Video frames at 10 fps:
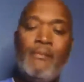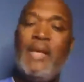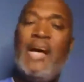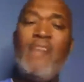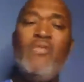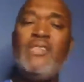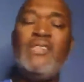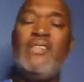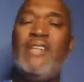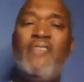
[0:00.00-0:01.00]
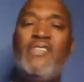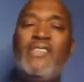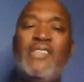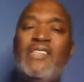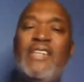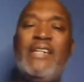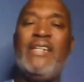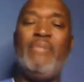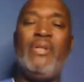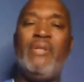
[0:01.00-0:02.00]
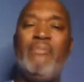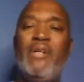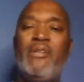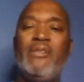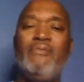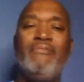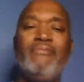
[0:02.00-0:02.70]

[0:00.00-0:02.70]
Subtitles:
I wasn't ashamed to be American.